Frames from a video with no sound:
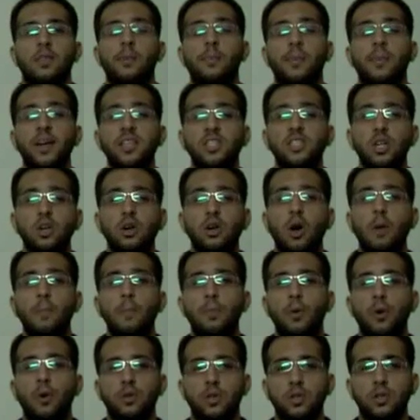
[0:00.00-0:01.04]
The major
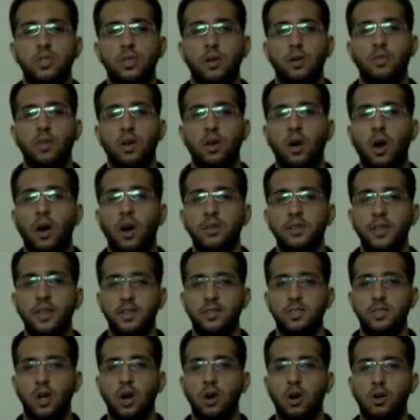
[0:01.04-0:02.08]
components of the
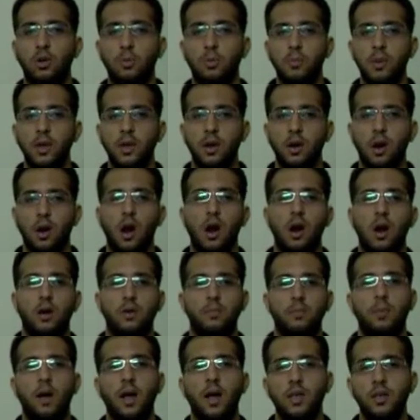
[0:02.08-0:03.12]
cardiac sarcomere
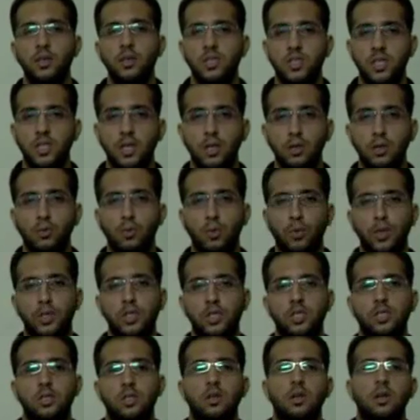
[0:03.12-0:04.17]
are myosin,
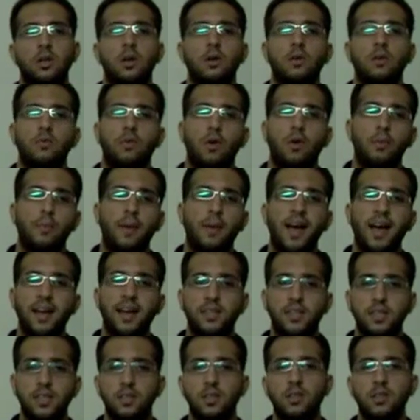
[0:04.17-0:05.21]
which form
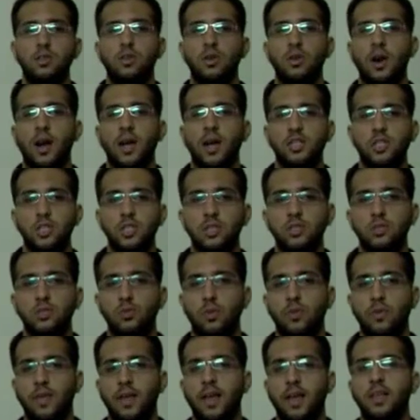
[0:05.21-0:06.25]
actin
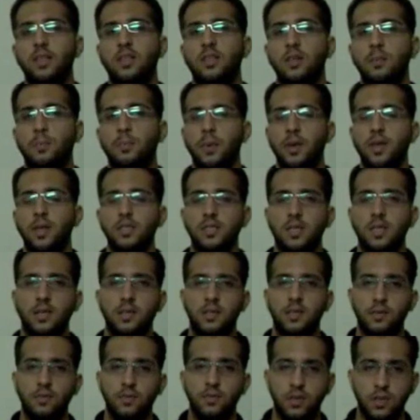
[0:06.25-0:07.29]
interactions with ATP's
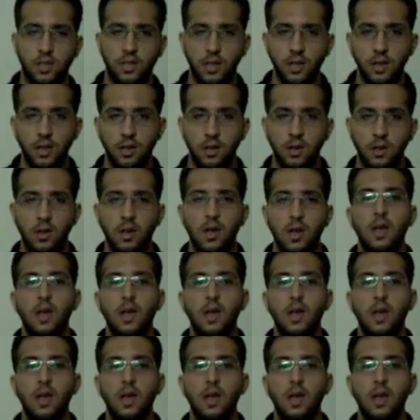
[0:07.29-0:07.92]
activity,